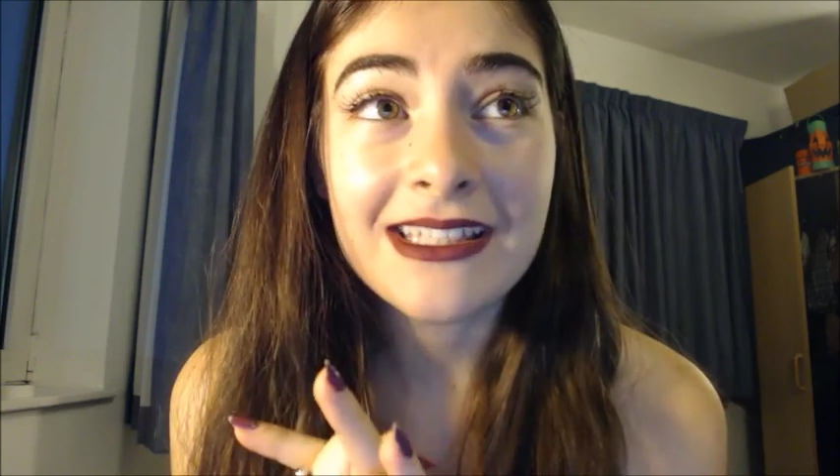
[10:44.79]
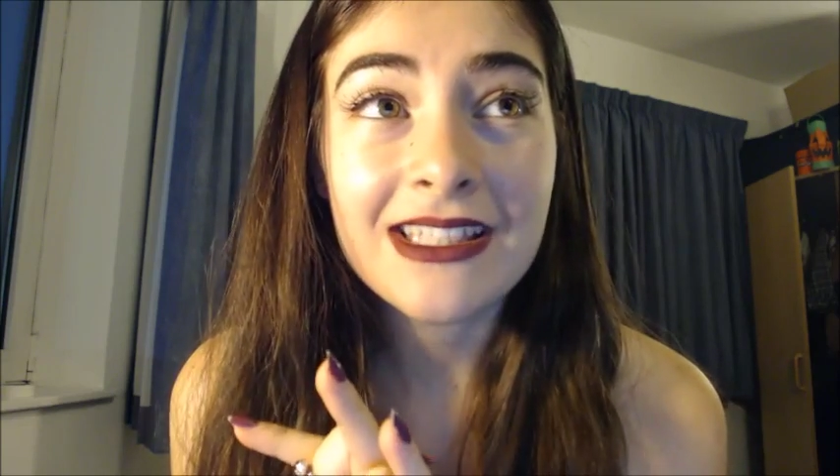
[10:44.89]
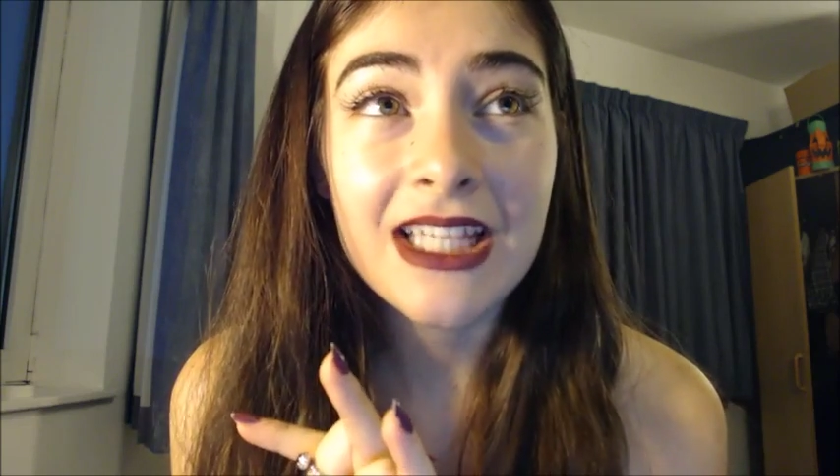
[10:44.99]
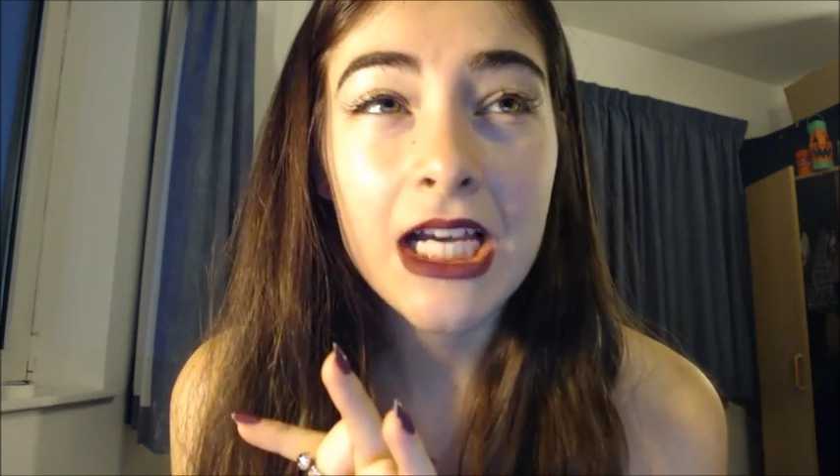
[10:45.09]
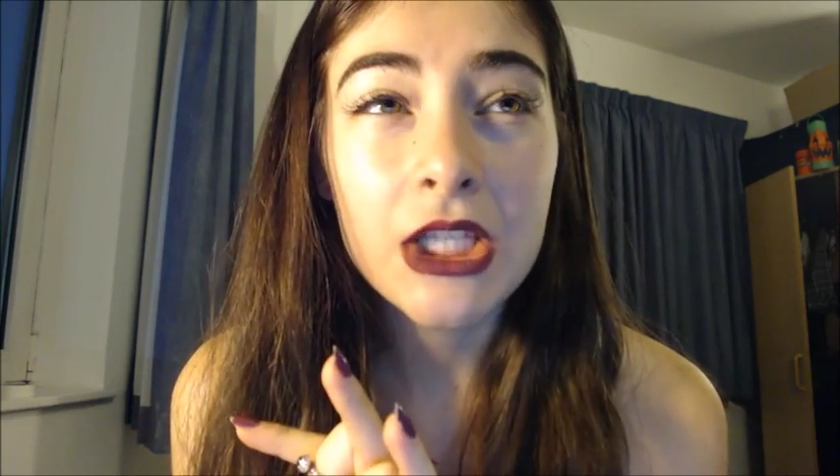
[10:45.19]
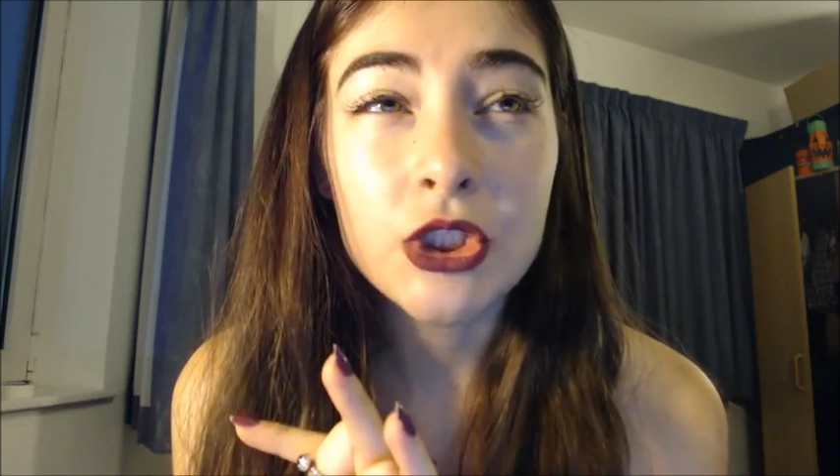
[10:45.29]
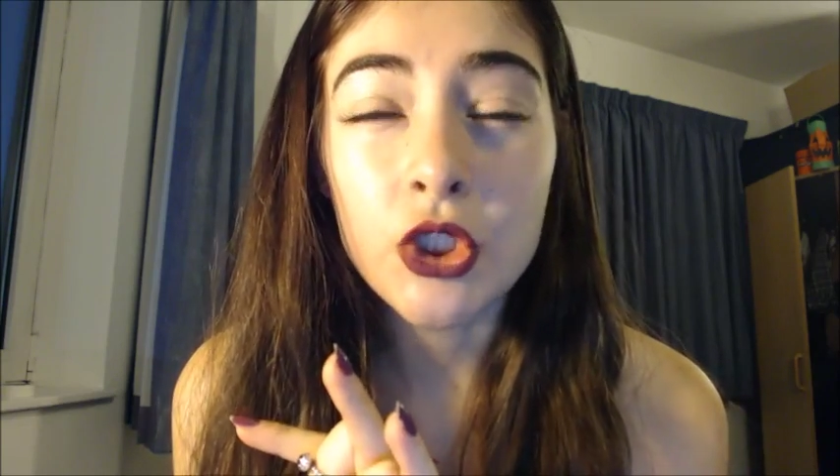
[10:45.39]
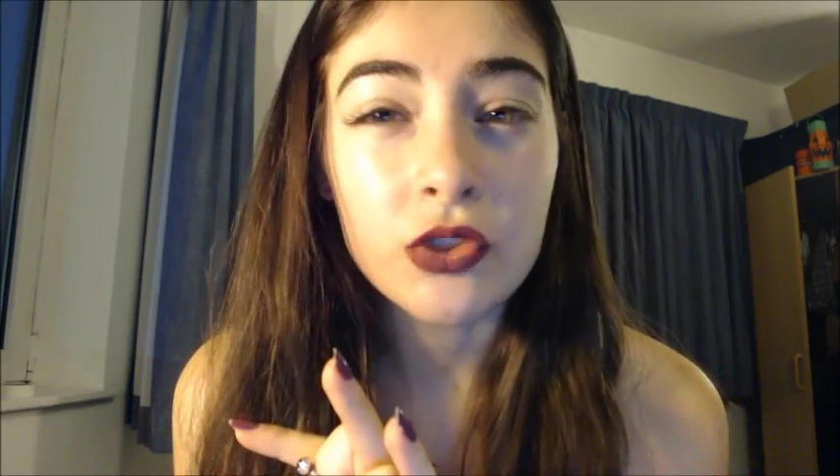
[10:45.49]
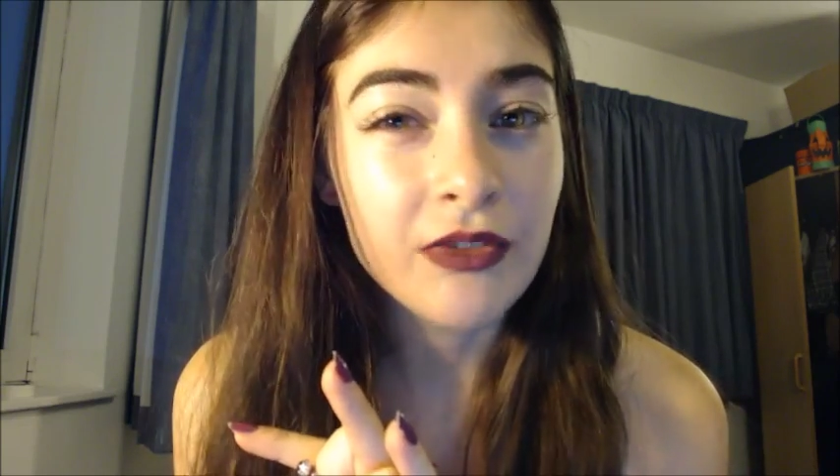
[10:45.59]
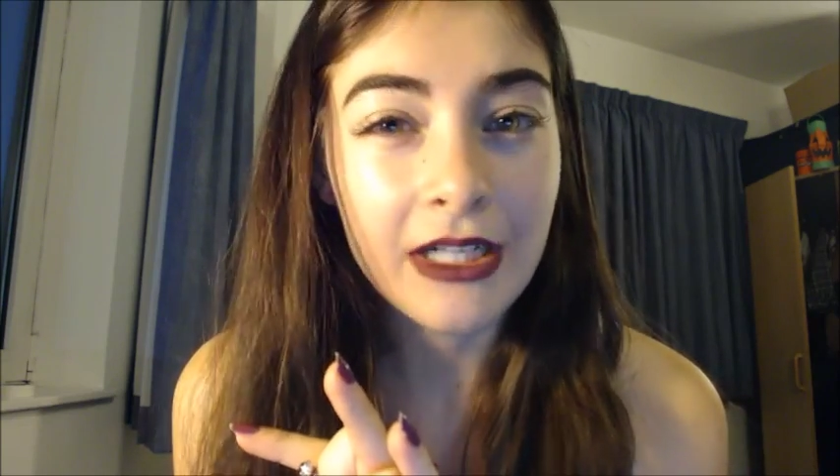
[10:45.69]
It's
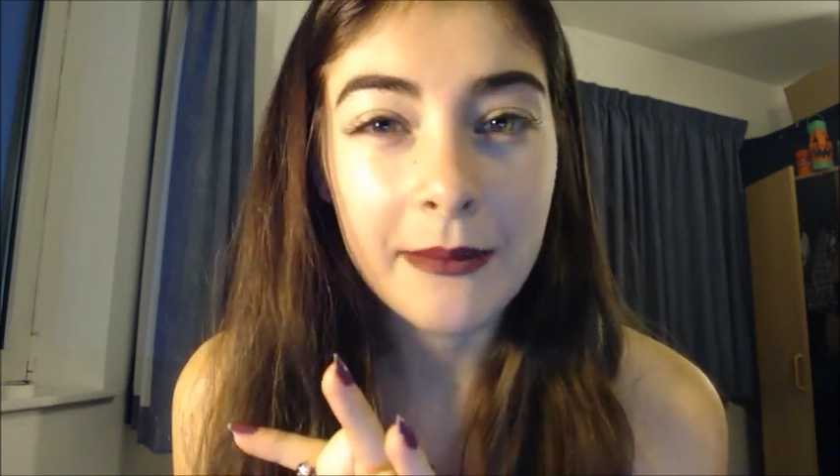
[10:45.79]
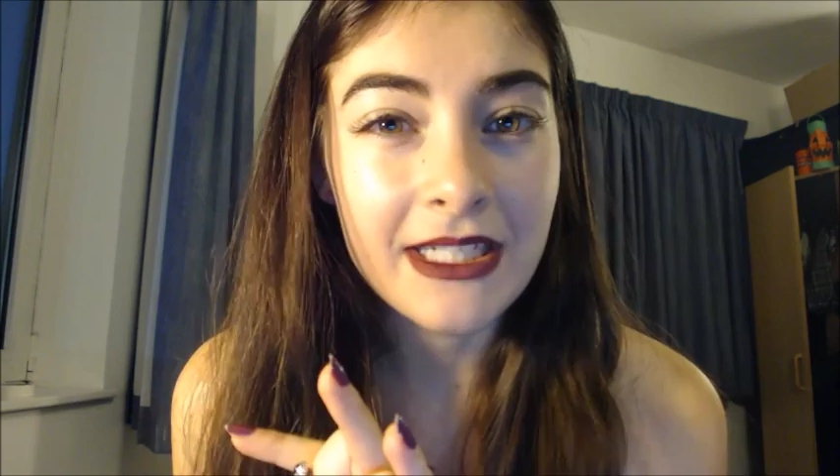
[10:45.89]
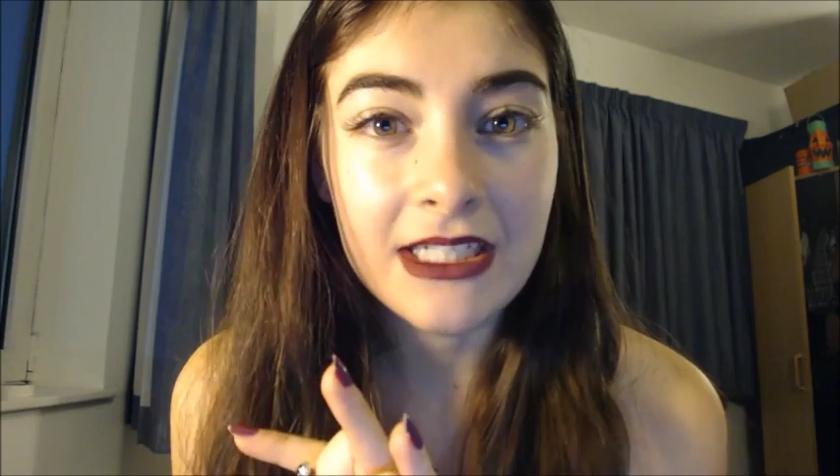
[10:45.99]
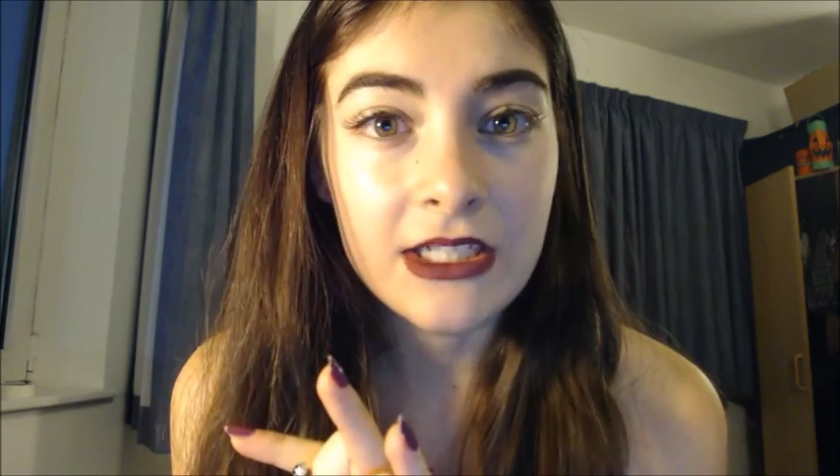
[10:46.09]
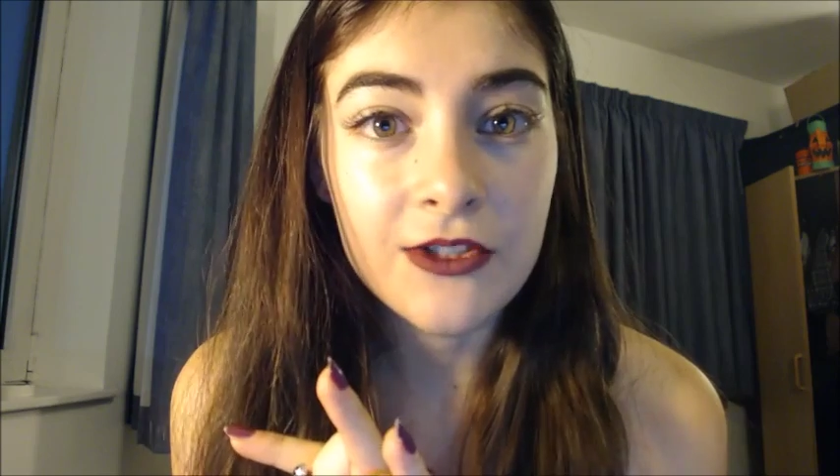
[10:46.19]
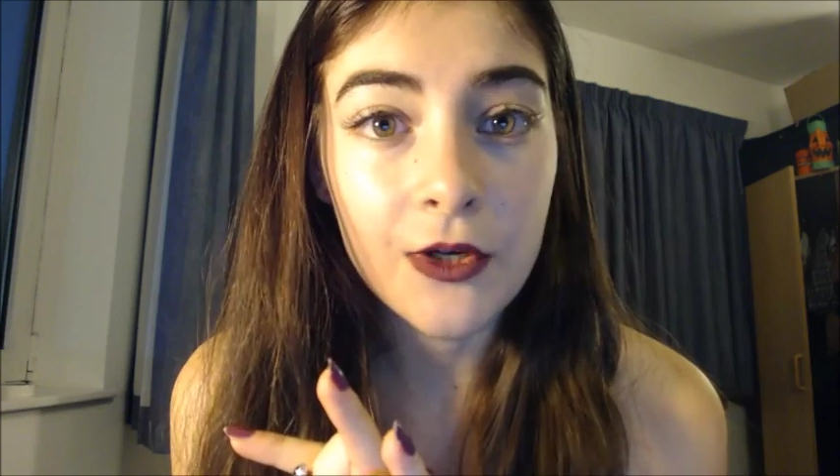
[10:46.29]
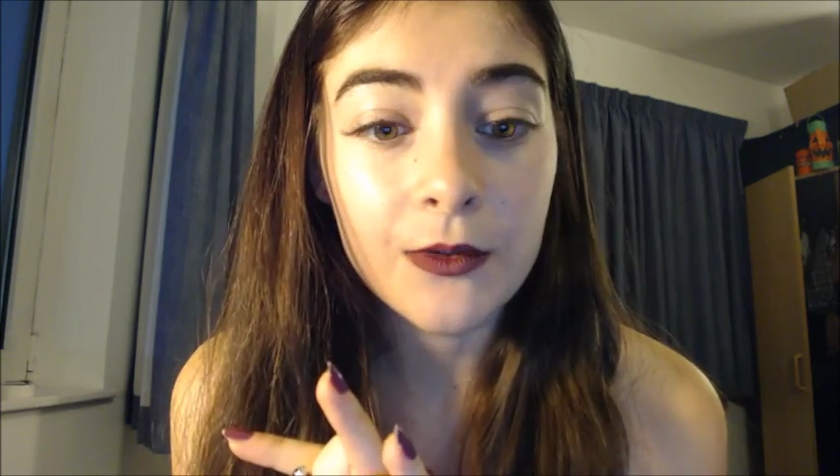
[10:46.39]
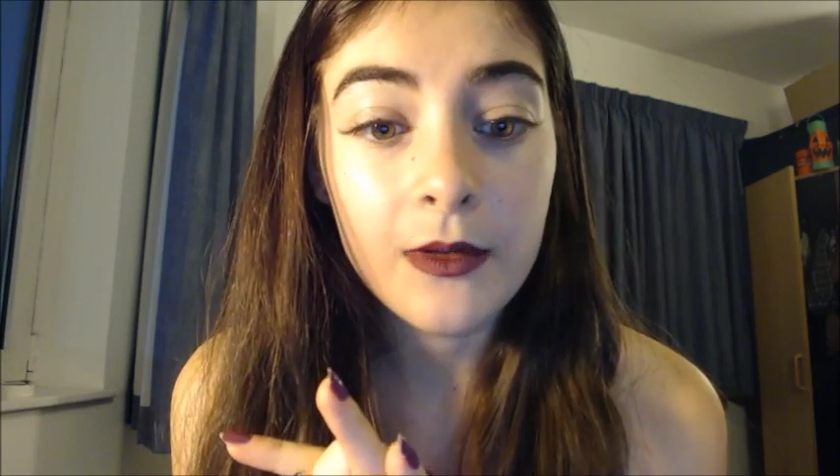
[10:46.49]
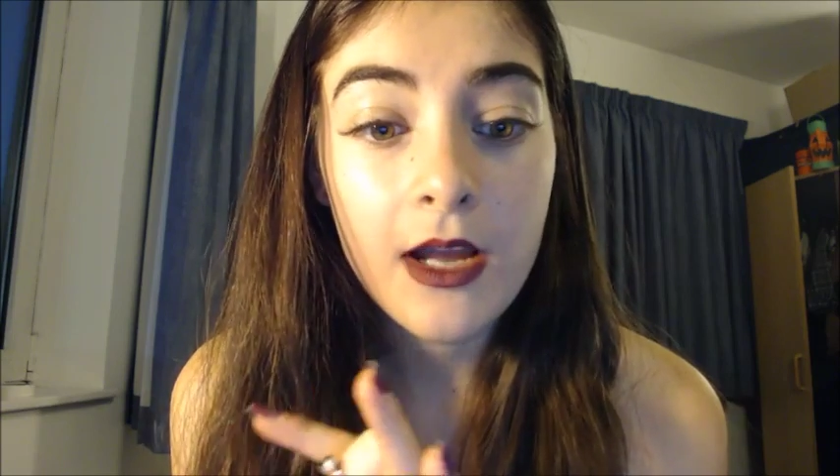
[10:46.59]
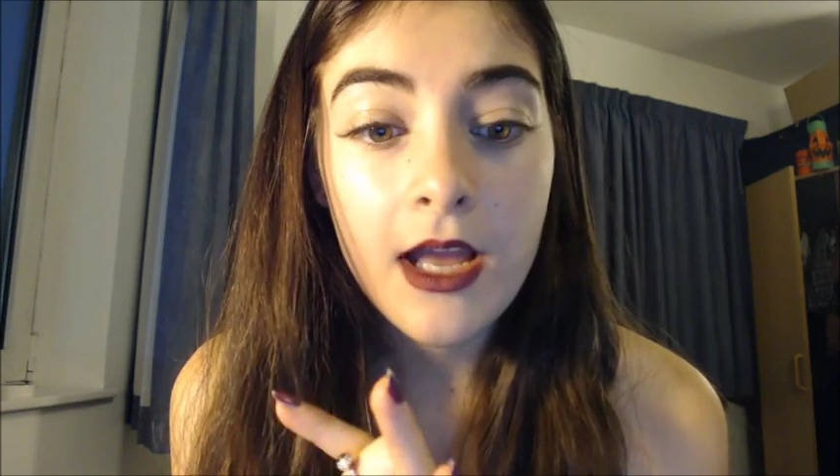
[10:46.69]
not recommended at
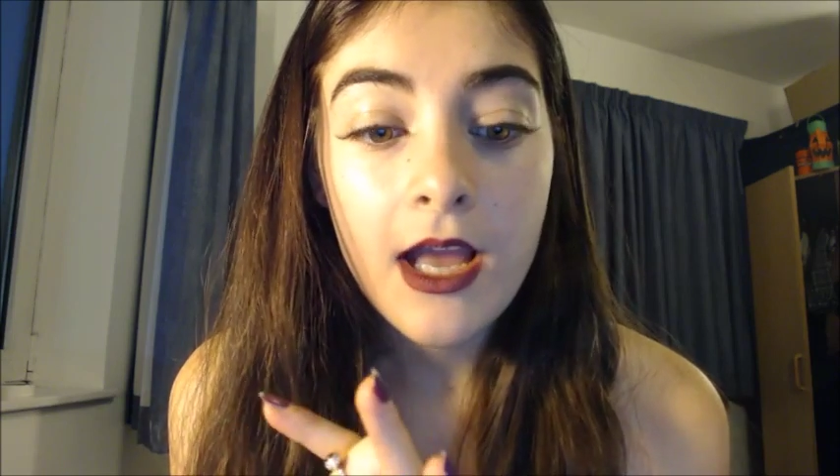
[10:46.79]
all.